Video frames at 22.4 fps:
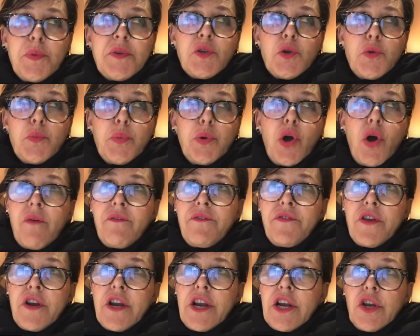super
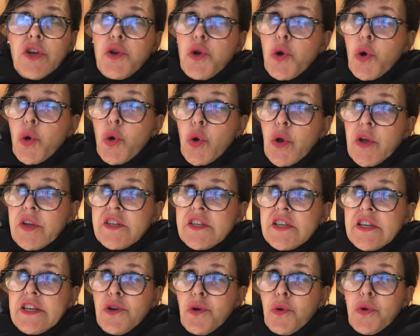confident, and
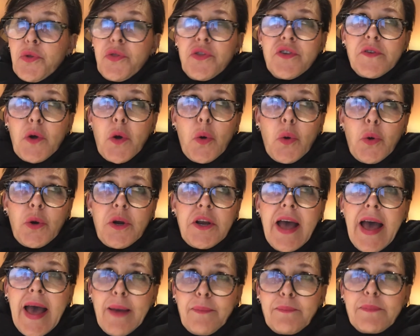you're in the corner
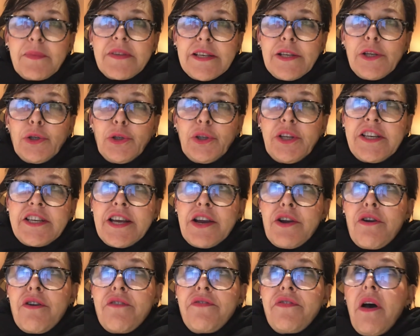absolutely
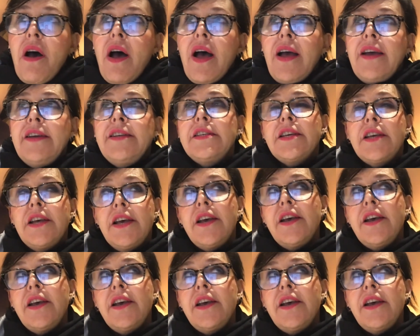terrified,